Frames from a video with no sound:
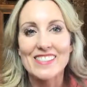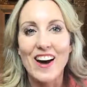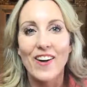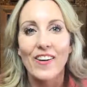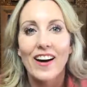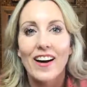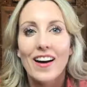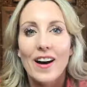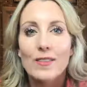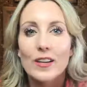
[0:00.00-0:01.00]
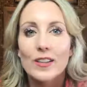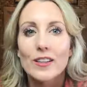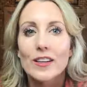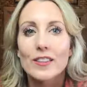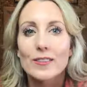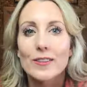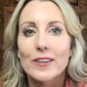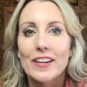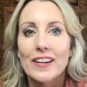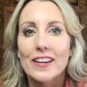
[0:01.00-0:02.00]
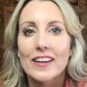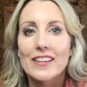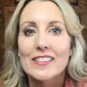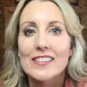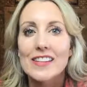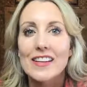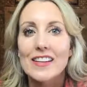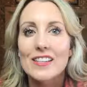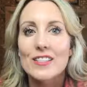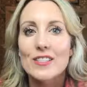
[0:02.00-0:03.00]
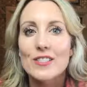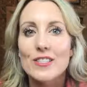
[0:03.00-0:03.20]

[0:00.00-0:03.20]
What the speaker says: So I'm going to look through here and see,